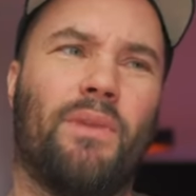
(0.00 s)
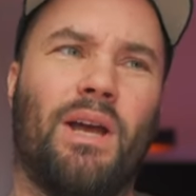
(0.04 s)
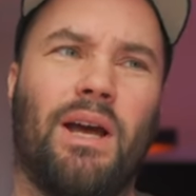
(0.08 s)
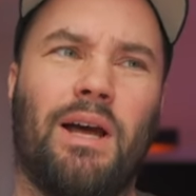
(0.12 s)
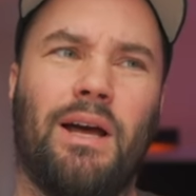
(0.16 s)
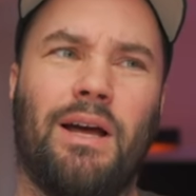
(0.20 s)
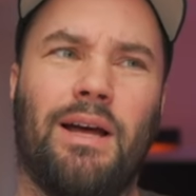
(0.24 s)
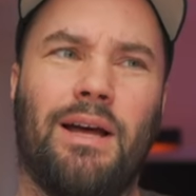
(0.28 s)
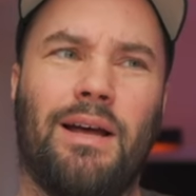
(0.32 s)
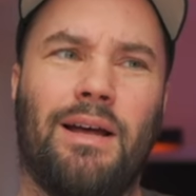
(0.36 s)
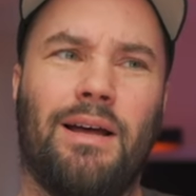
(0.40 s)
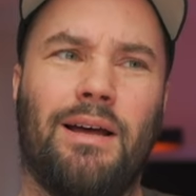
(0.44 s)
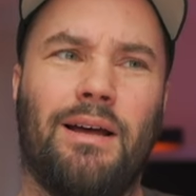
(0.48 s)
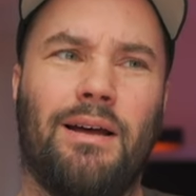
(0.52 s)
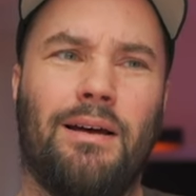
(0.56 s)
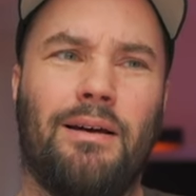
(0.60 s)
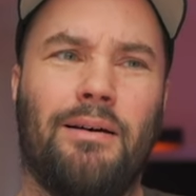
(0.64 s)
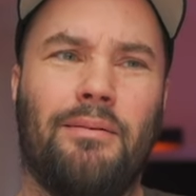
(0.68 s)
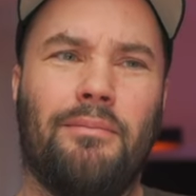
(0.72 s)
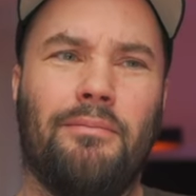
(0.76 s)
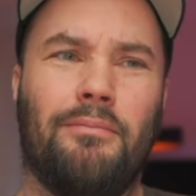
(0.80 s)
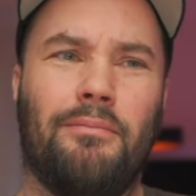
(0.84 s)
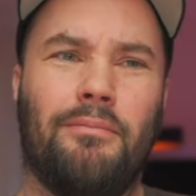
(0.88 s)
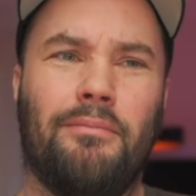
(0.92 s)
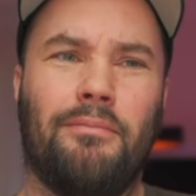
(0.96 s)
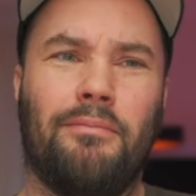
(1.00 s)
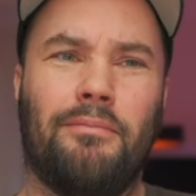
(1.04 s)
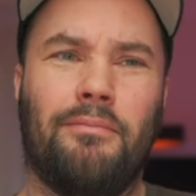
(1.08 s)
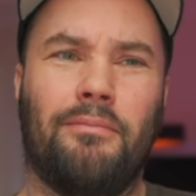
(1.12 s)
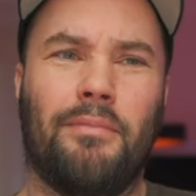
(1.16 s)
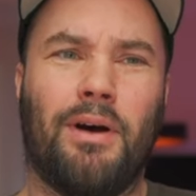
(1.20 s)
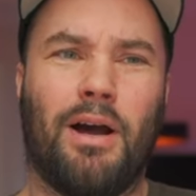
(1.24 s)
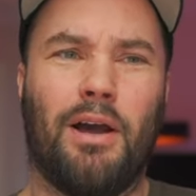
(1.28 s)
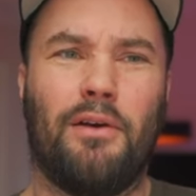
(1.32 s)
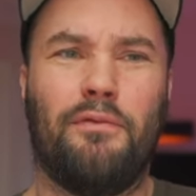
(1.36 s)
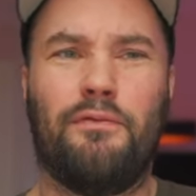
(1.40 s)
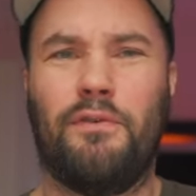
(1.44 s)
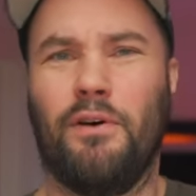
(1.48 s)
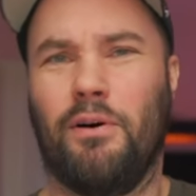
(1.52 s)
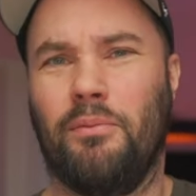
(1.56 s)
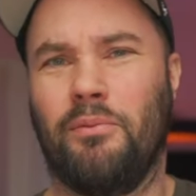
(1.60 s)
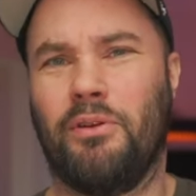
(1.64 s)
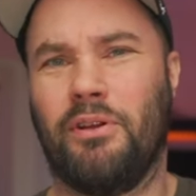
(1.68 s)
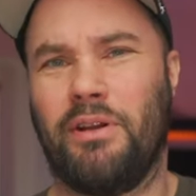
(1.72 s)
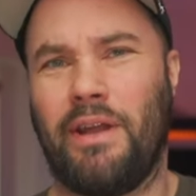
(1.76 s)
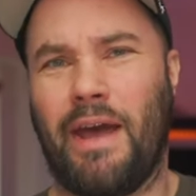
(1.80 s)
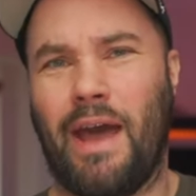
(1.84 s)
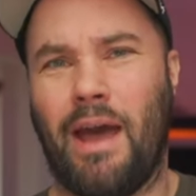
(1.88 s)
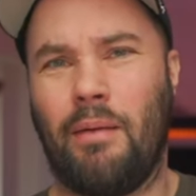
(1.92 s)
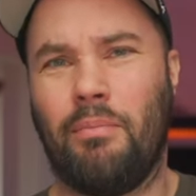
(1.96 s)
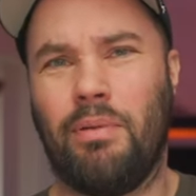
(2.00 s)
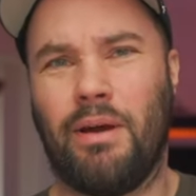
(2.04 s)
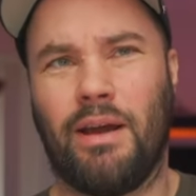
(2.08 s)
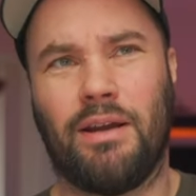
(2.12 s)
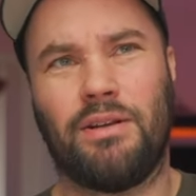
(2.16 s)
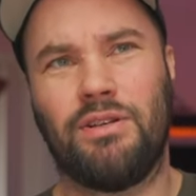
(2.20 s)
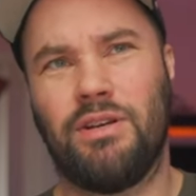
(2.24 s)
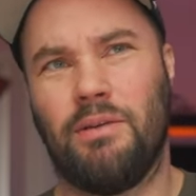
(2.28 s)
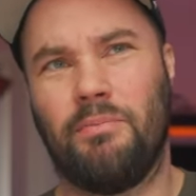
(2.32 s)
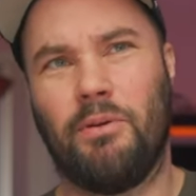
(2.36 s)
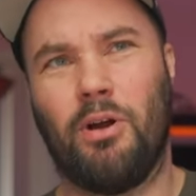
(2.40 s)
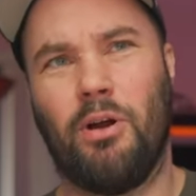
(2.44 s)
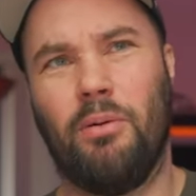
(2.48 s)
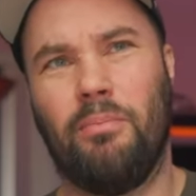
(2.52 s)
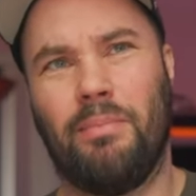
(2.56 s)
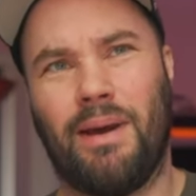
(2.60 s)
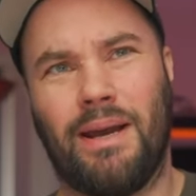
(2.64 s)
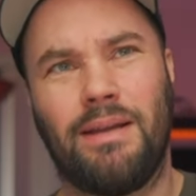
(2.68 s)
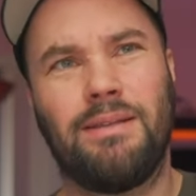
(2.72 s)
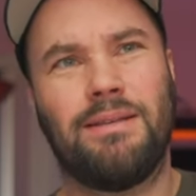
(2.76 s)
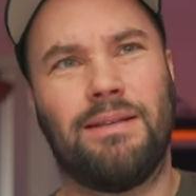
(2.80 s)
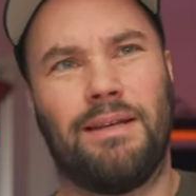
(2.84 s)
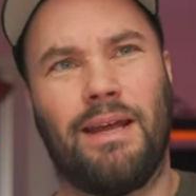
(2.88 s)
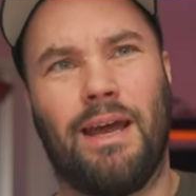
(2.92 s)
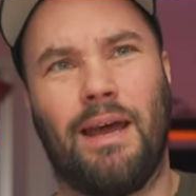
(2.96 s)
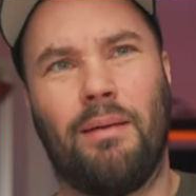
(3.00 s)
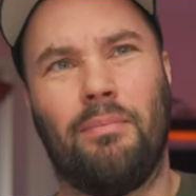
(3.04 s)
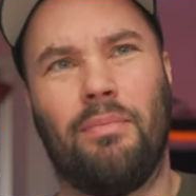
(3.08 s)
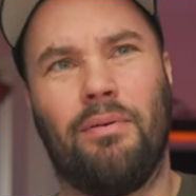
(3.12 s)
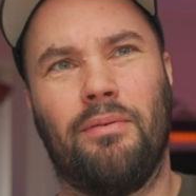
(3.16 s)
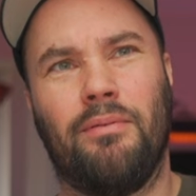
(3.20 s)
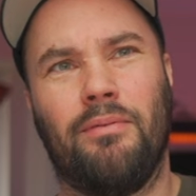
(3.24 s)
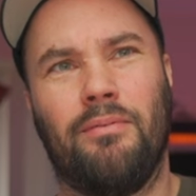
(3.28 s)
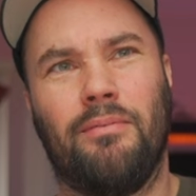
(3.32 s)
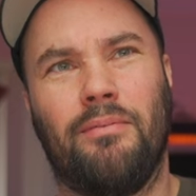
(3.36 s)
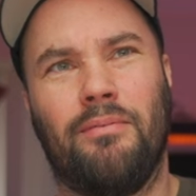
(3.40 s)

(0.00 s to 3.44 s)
Um, I filmed at NAB. Actually, I'm going back to NAB.